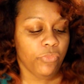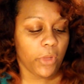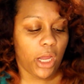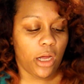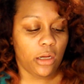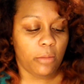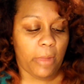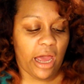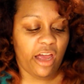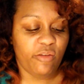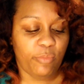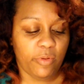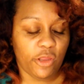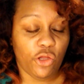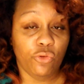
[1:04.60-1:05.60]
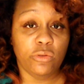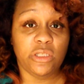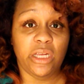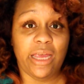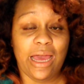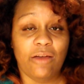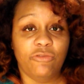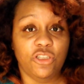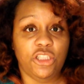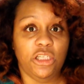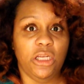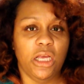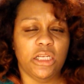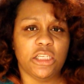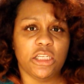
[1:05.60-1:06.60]
I have been using Alpha
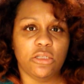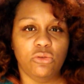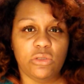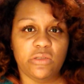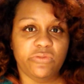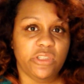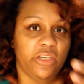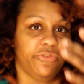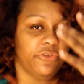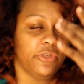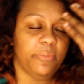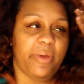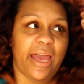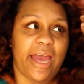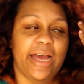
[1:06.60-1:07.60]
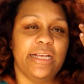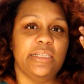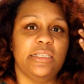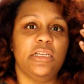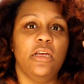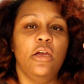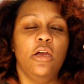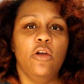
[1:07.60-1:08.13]
G exclusively for the past